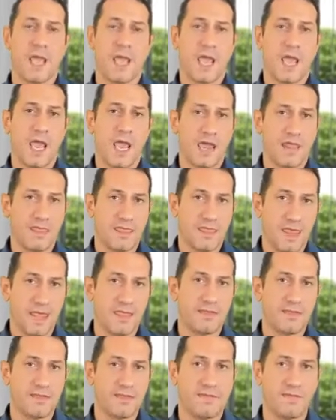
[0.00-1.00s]
And then
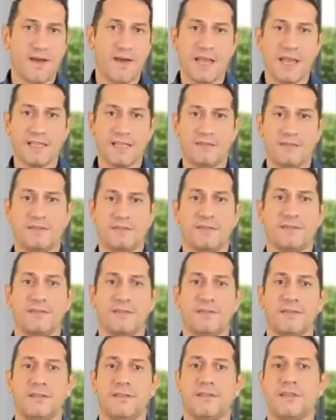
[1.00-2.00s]
divide
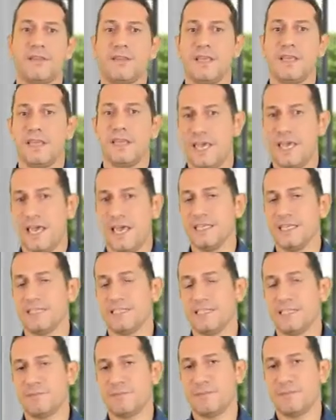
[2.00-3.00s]
the
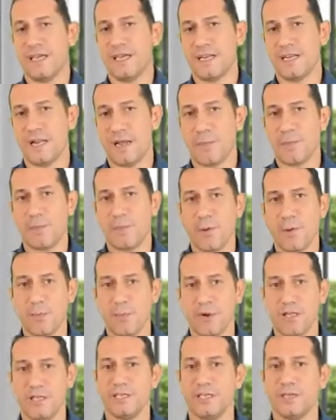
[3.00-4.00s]
cases by an
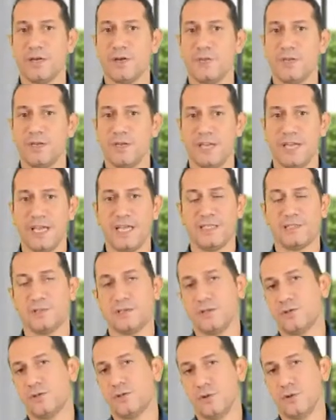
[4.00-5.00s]
appropriate denominator
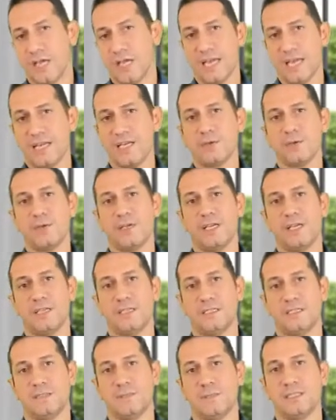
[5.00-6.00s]
to calculate
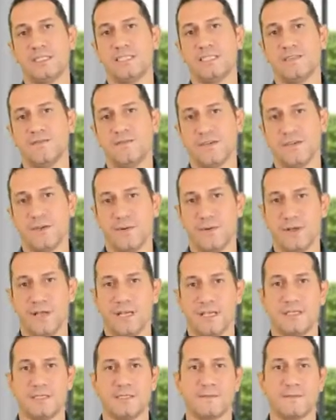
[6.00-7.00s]
specific rates,